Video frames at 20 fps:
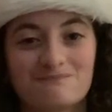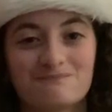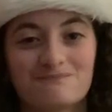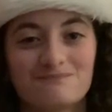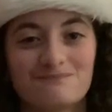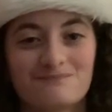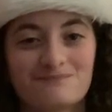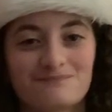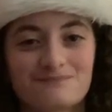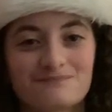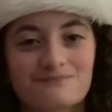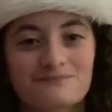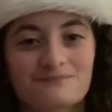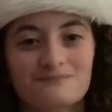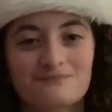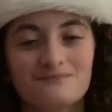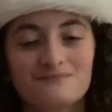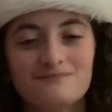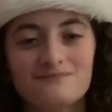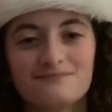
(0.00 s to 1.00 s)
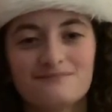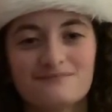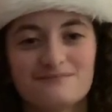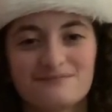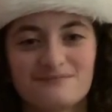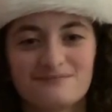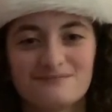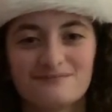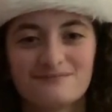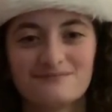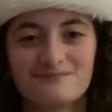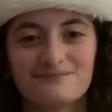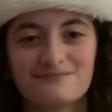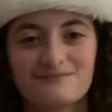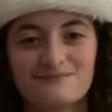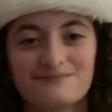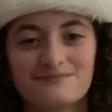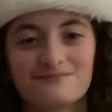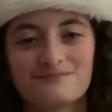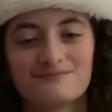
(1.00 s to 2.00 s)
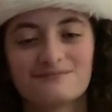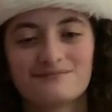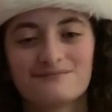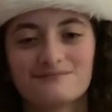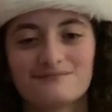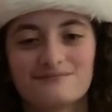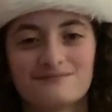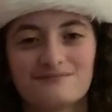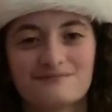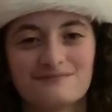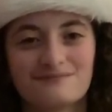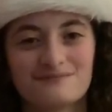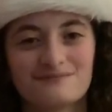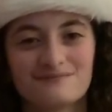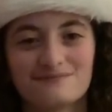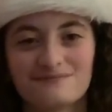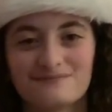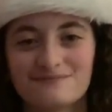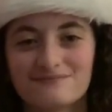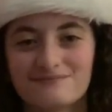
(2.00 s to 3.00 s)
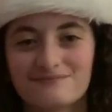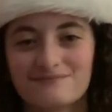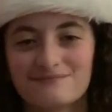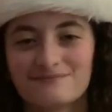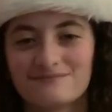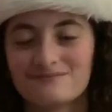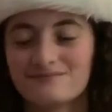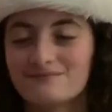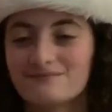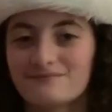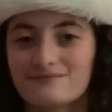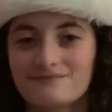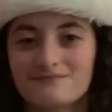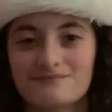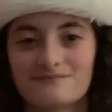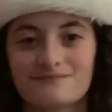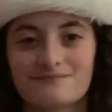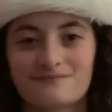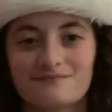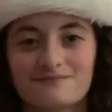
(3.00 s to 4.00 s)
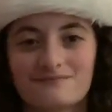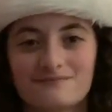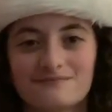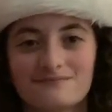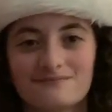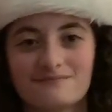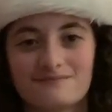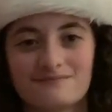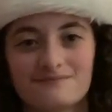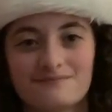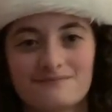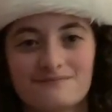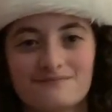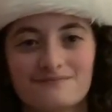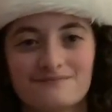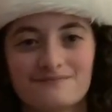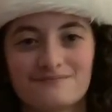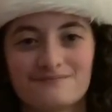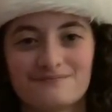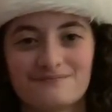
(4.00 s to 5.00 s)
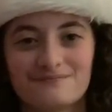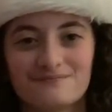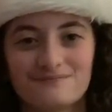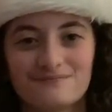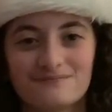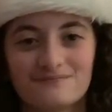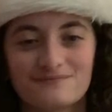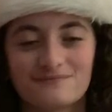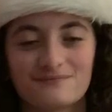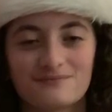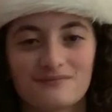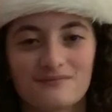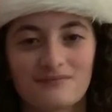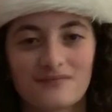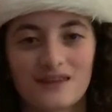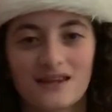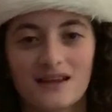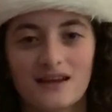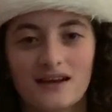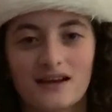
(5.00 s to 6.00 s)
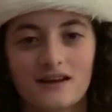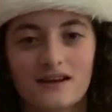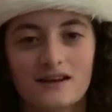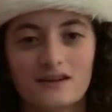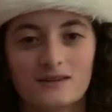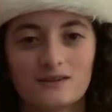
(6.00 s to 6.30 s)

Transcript: No words are spoken by the person on screen.